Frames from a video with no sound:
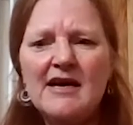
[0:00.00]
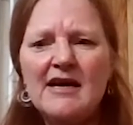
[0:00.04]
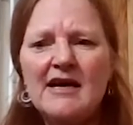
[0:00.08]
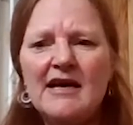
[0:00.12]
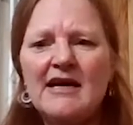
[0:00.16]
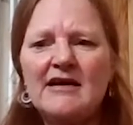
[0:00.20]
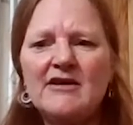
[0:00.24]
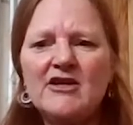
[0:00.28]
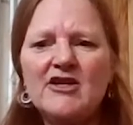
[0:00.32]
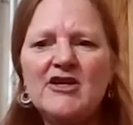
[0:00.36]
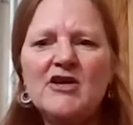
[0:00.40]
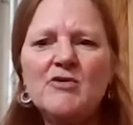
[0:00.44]

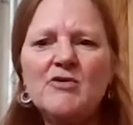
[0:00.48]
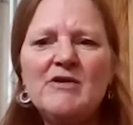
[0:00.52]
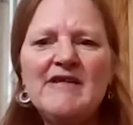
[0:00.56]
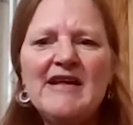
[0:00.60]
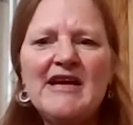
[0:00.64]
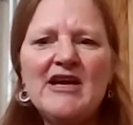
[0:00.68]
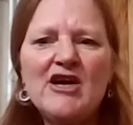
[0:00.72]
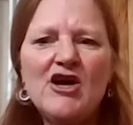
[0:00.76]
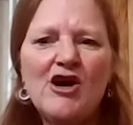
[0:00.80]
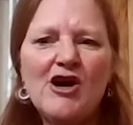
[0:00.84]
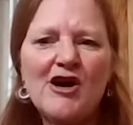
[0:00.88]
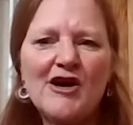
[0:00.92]
And when
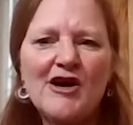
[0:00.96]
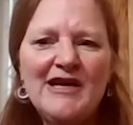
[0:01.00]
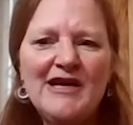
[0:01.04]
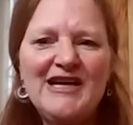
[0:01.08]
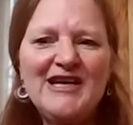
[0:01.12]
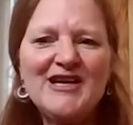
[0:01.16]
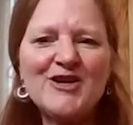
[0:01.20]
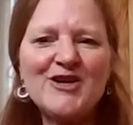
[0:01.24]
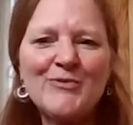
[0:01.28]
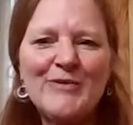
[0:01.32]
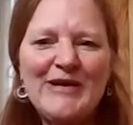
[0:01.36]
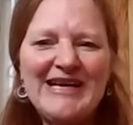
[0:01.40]
they are
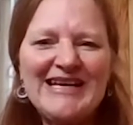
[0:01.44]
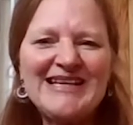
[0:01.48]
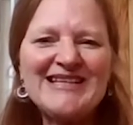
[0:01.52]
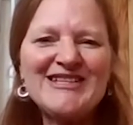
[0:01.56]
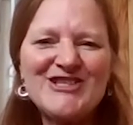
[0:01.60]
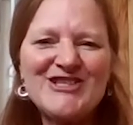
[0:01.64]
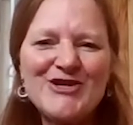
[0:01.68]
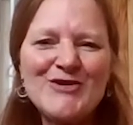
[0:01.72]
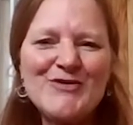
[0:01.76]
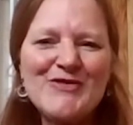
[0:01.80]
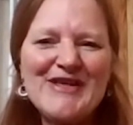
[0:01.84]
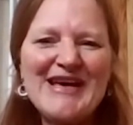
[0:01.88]
here, we can
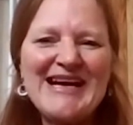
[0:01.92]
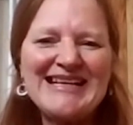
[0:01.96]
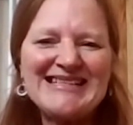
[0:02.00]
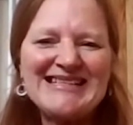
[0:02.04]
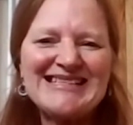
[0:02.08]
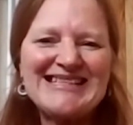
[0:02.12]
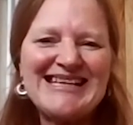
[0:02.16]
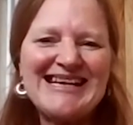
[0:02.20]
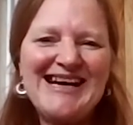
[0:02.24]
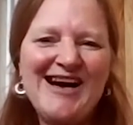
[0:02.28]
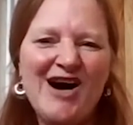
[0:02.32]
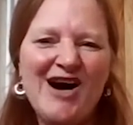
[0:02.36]
do things
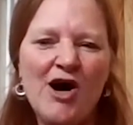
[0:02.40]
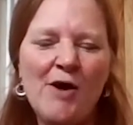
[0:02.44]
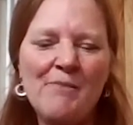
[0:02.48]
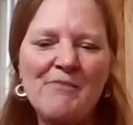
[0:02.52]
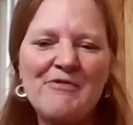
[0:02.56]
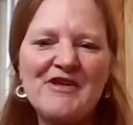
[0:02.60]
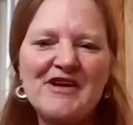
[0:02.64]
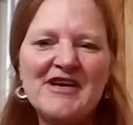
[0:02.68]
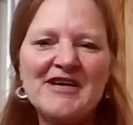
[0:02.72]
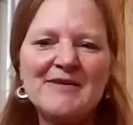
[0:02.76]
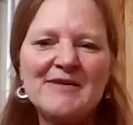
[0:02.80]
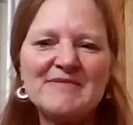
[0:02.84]
to help
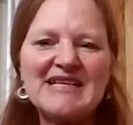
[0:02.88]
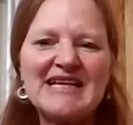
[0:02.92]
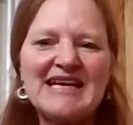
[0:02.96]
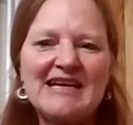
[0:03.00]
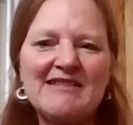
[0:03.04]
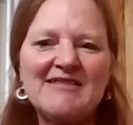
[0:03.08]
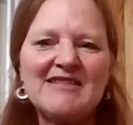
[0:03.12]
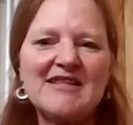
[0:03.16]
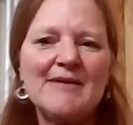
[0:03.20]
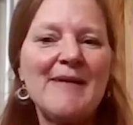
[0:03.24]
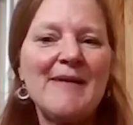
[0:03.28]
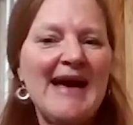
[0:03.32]
them to
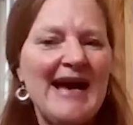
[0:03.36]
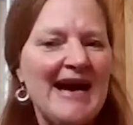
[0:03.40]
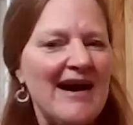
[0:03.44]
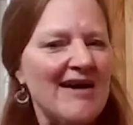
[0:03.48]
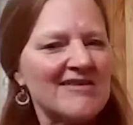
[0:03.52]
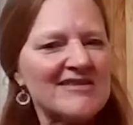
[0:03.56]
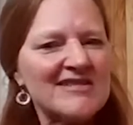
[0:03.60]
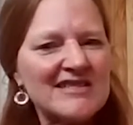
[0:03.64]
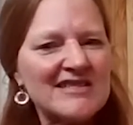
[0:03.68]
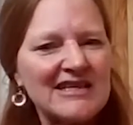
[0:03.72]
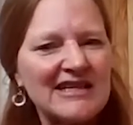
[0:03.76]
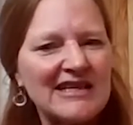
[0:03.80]
get them
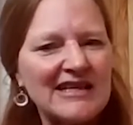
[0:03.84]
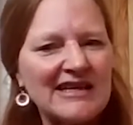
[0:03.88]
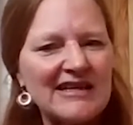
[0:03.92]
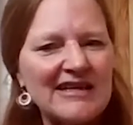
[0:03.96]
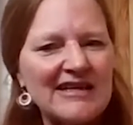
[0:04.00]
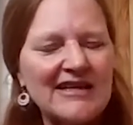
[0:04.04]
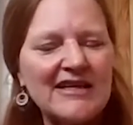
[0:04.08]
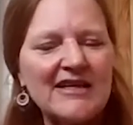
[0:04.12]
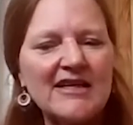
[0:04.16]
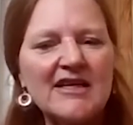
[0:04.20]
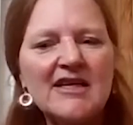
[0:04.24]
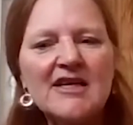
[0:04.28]
housed
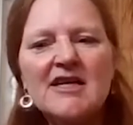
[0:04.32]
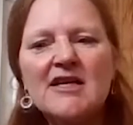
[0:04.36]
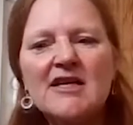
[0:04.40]
again.